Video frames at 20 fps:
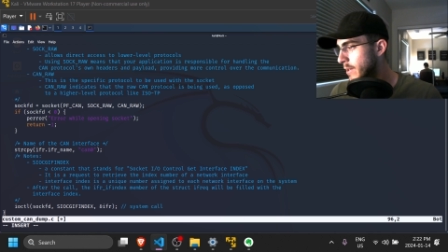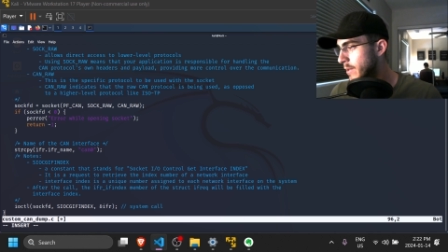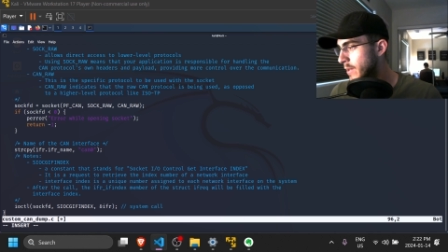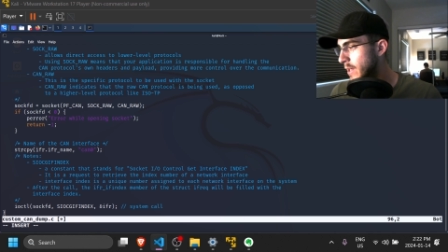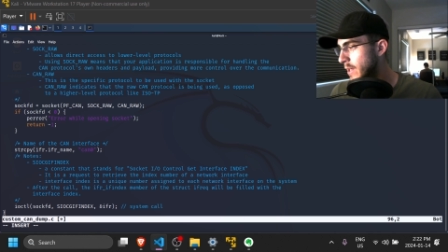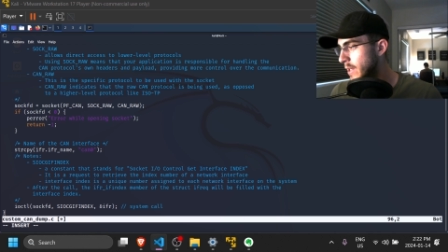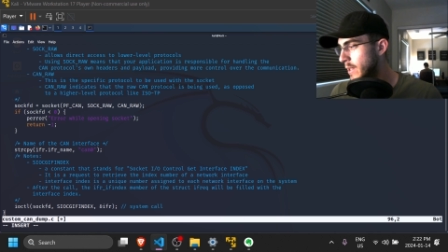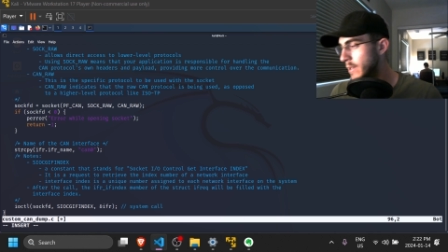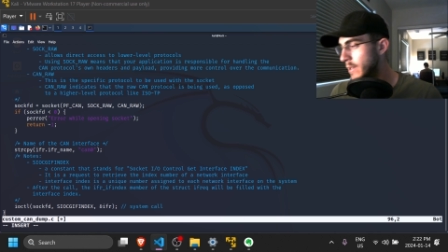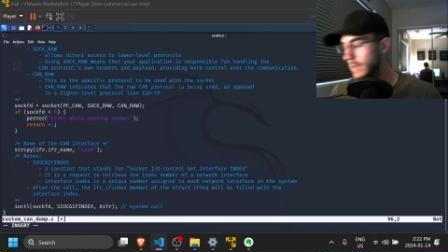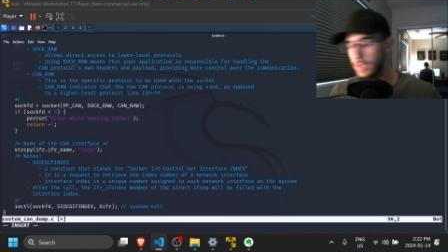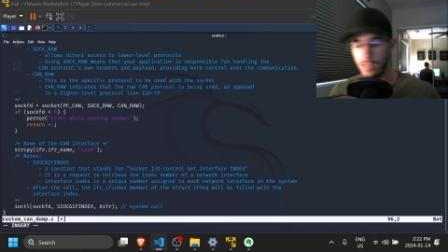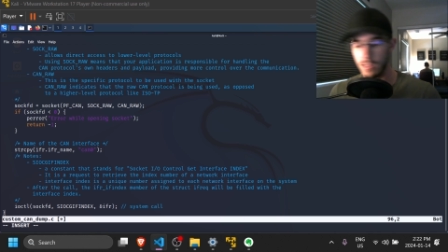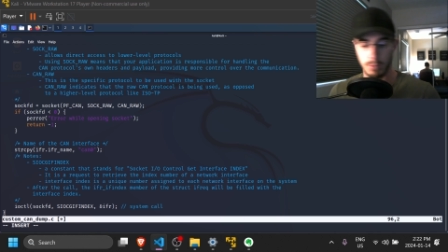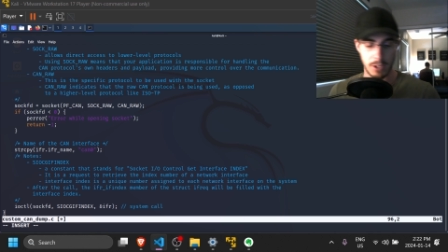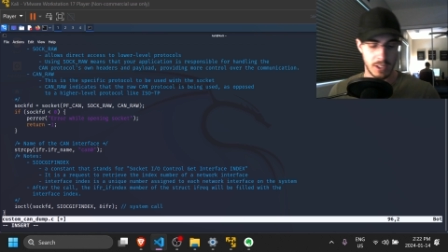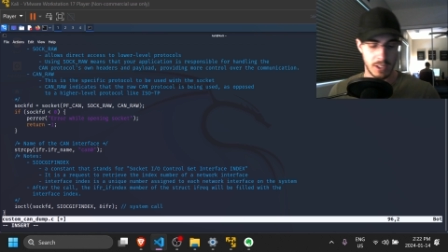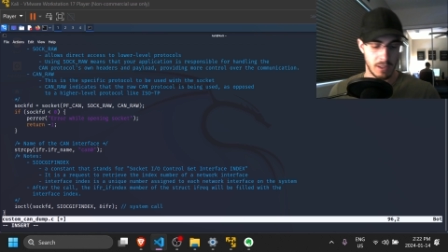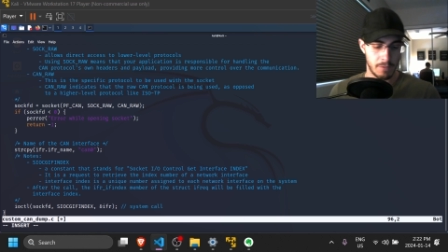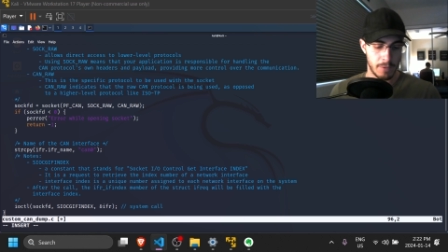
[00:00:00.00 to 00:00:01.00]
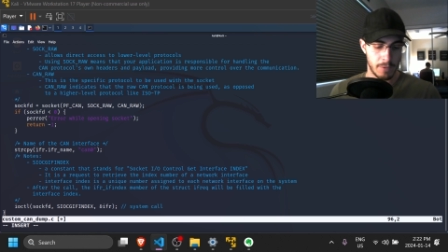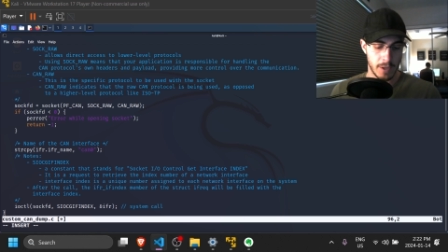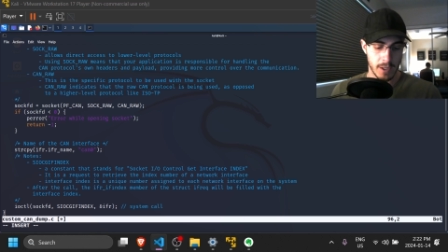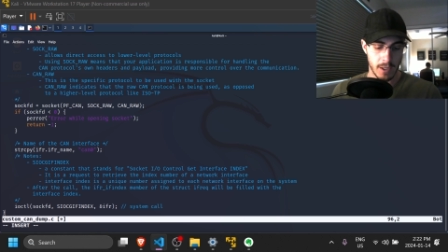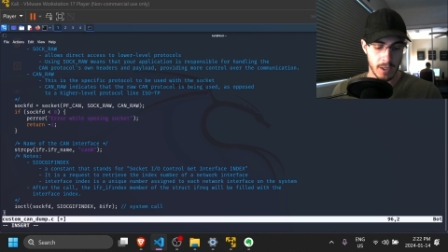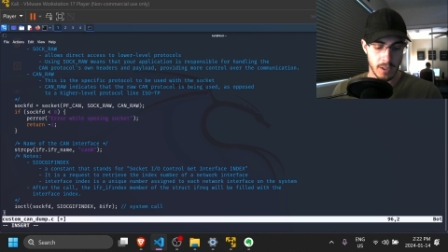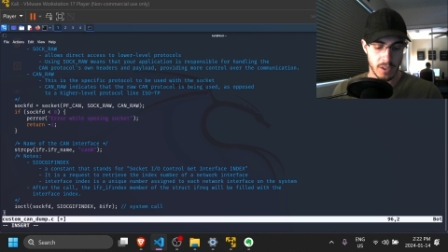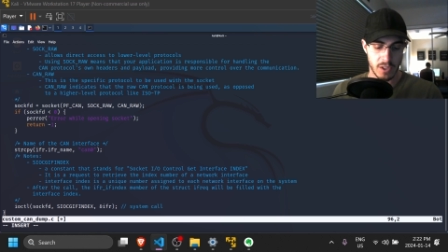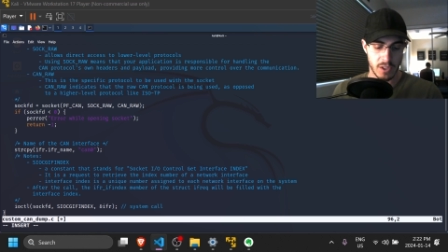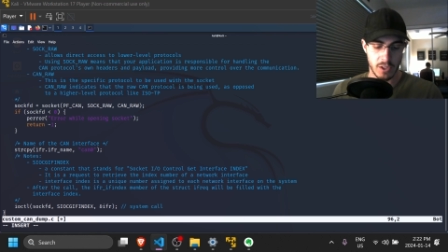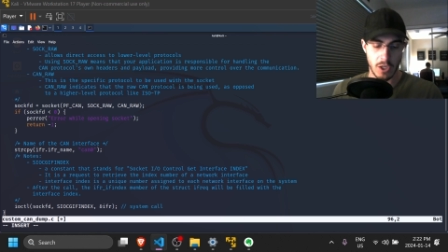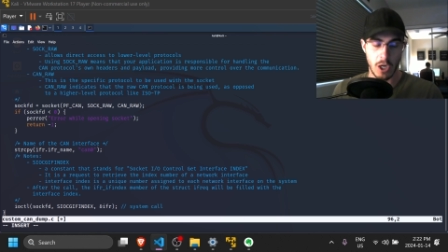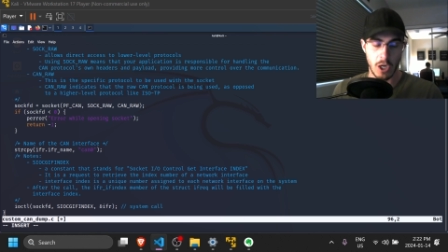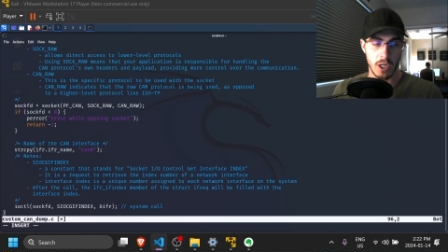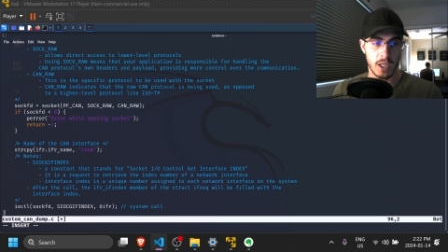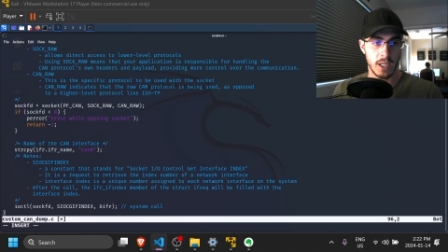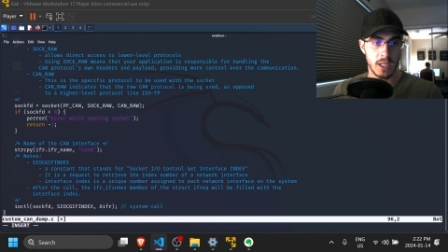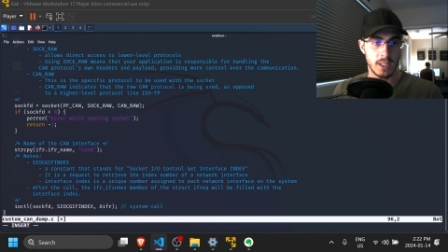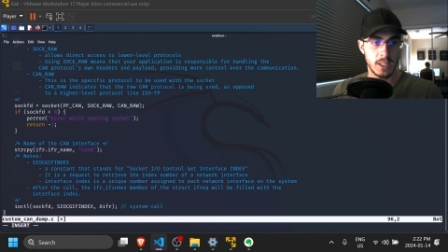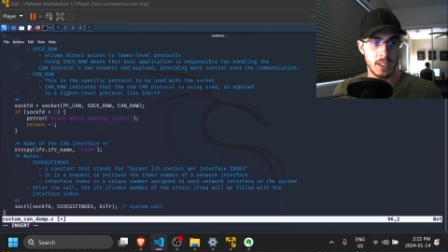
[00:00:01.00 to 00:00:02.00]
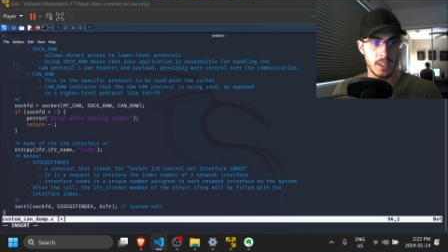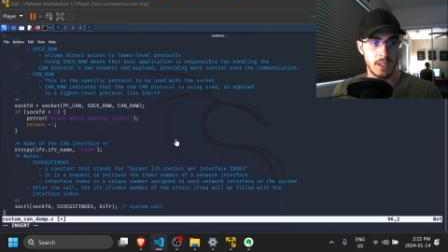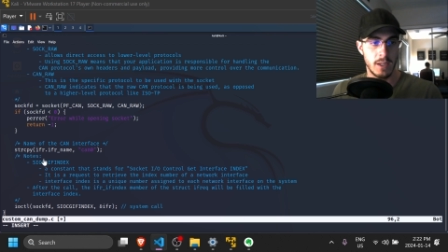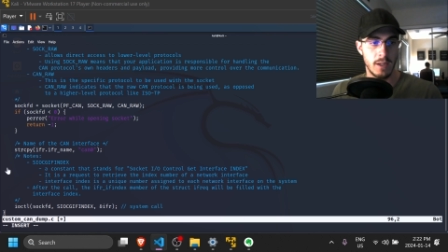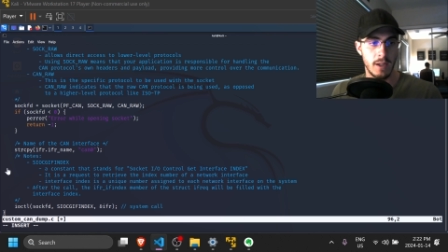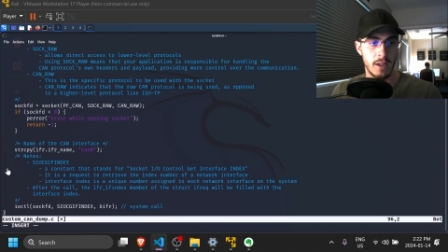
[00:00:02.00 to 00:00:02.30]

the specific socket